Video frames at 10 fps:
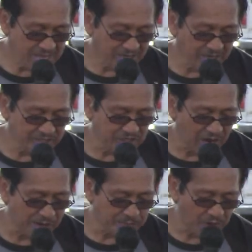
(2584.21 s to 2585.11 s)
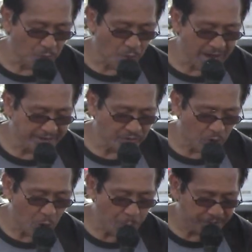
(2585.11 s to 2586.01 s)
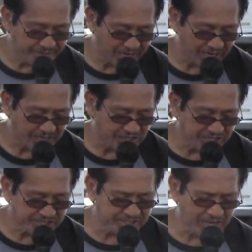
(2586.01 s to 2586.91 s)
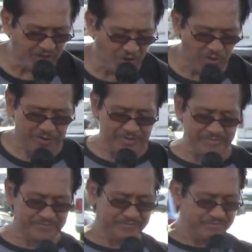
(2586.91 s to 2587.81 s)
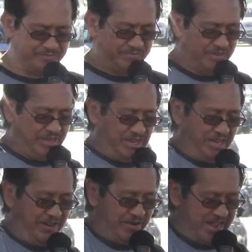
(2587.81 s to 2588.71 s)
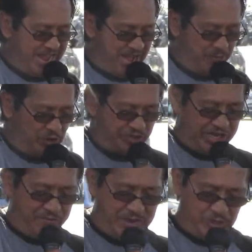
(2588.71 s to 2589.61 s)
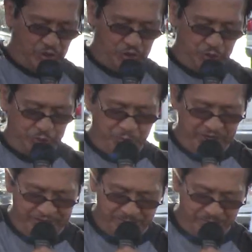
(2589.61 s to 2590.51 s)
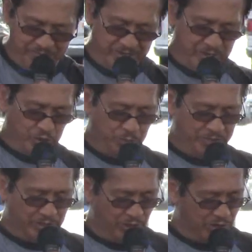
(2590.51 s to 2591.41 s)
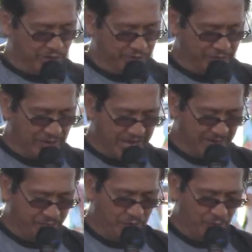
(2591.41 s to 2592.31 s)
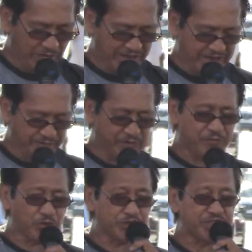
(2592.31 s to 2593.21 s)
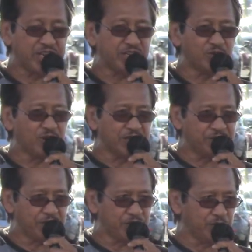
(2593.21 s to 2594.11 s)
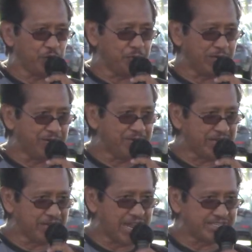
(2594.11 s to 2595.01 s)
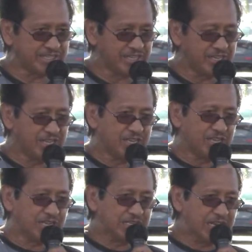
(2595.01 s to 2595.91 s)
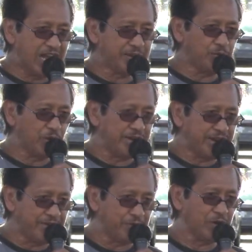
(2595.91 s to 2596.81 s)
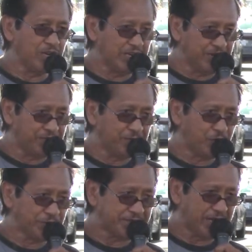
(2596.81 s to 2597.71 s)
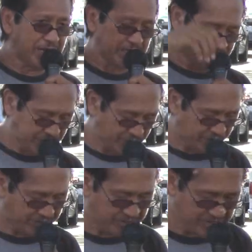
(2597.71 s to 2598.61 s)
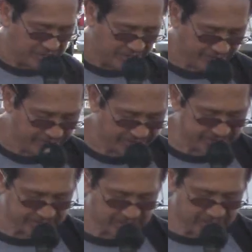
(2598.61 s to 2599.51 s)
God's arms are wide open daily. Just say, Lord, here I am, your servant, choose me him to be the Lord of your life. He will never forsake you or leave you. Do you believe that, guys? God will never leave, forsake us or leave us.